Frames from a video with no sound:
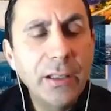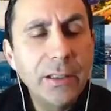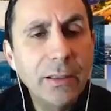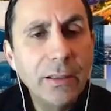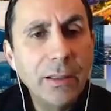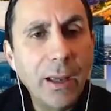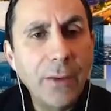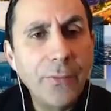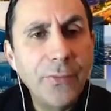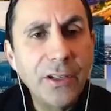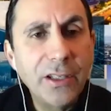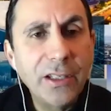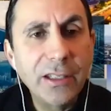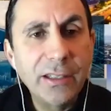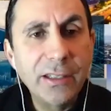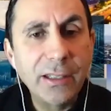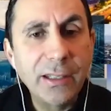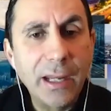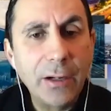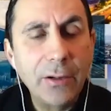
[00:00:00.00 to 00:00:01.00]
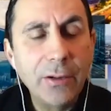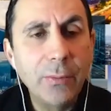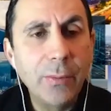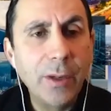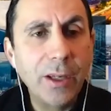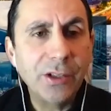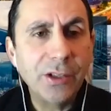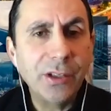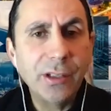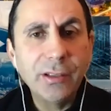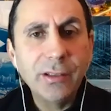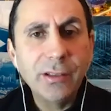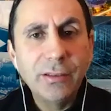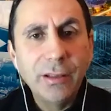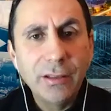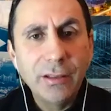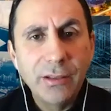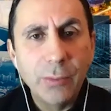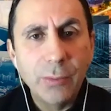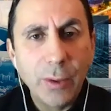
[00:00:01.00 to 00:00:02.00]
I think it's an area you mentioned.
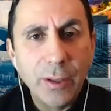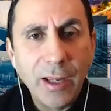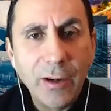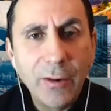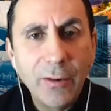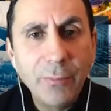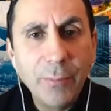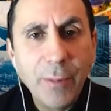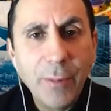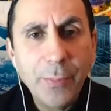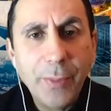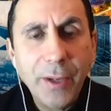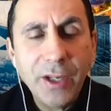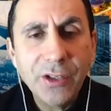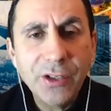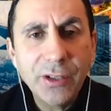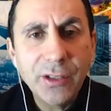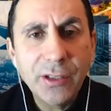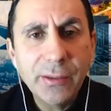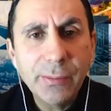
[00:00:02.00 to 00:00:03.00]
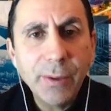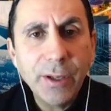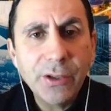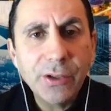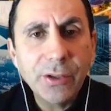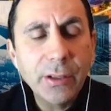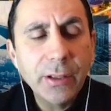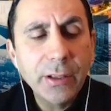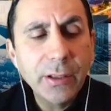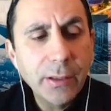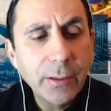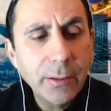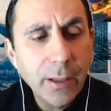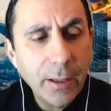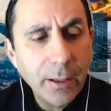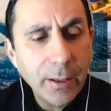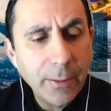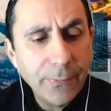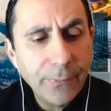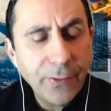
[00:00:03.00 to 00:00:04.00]
It's one area of my passion, especially
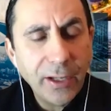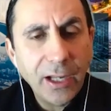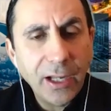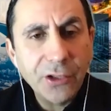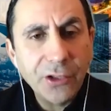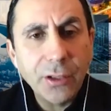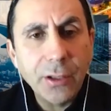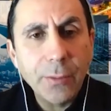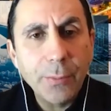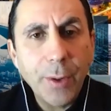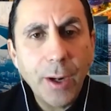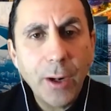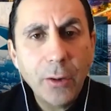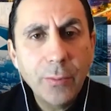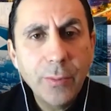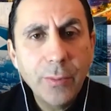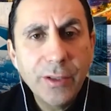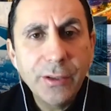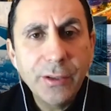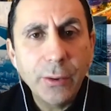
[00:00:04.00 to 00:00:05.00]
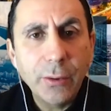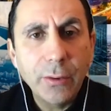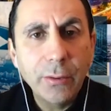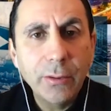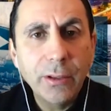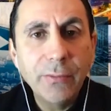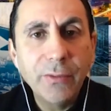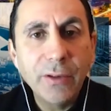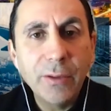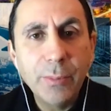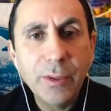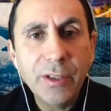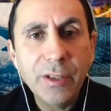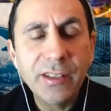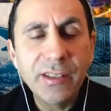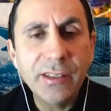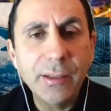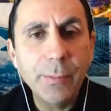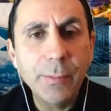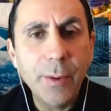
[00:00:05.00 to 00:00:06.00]
financial empowerment or even
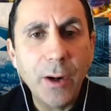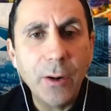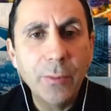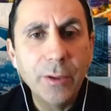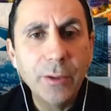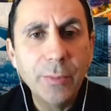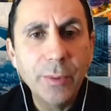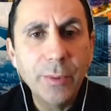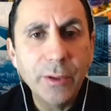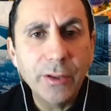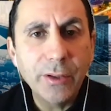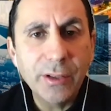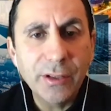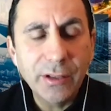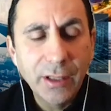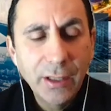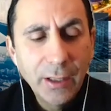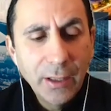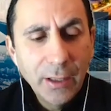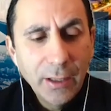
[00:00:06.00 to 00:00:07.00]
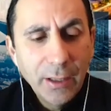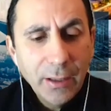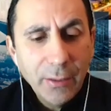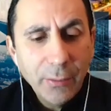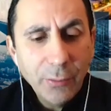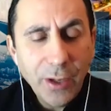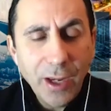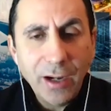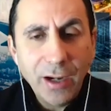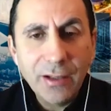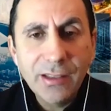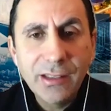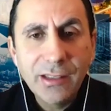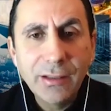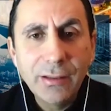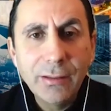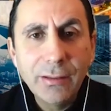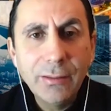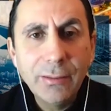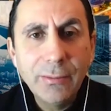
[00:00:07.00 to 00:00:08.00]
business empowerment, because we are
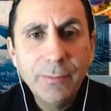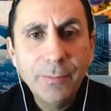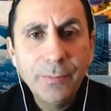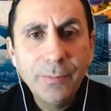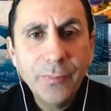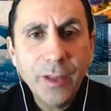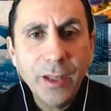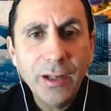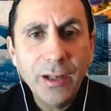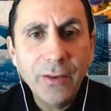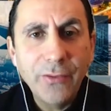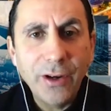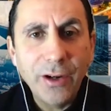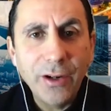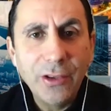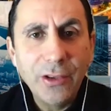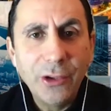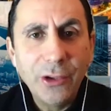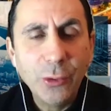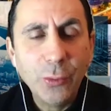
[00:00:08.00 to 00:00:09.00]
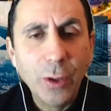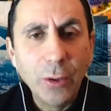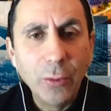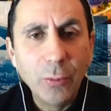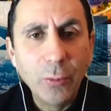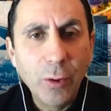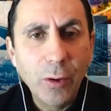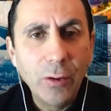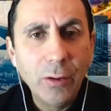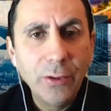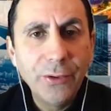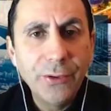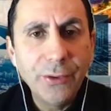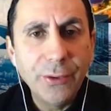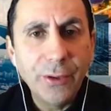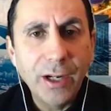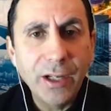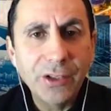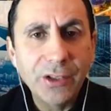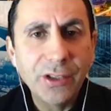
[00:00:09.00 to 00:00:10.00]
still in a very dual world,
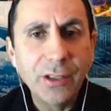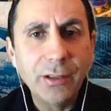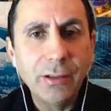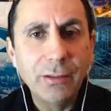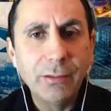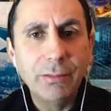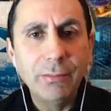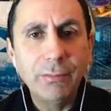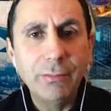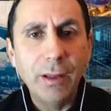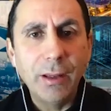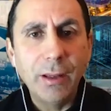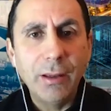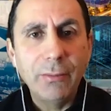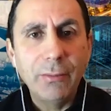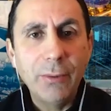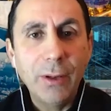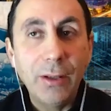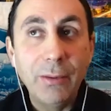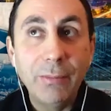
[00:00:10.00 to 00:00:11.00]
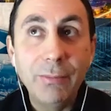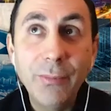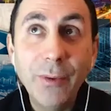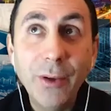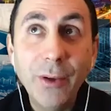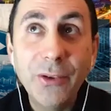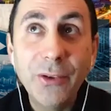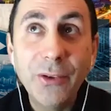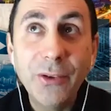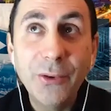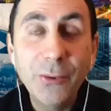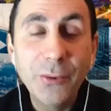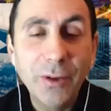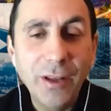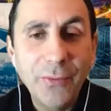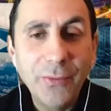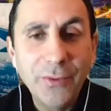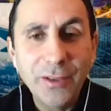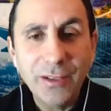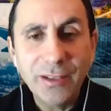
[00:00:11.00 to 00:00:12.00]
or actually, well, not dual. I
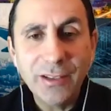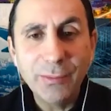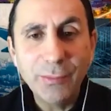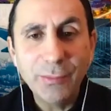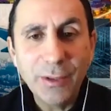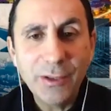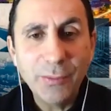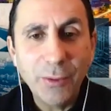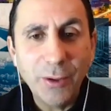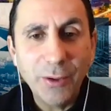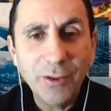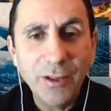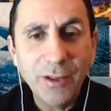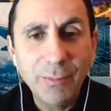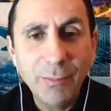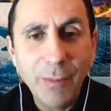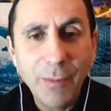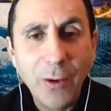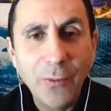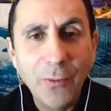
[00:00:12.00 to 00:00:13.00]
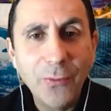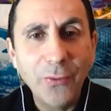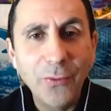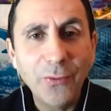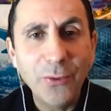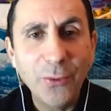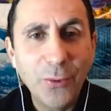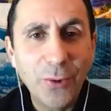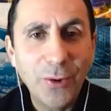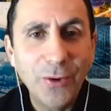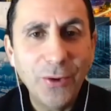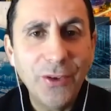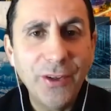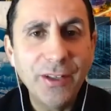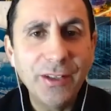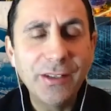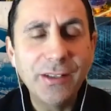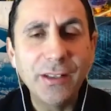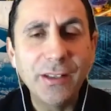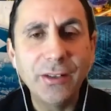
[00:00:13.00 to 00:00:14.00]
think it's much more than half of the world that
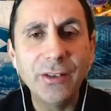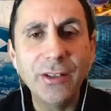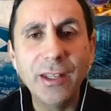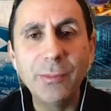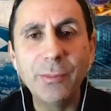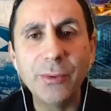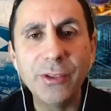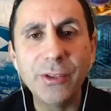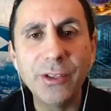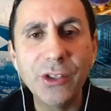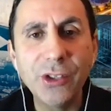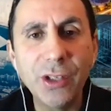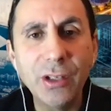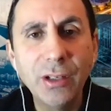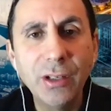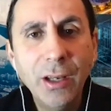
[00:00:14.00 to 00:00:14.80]
is still in that position,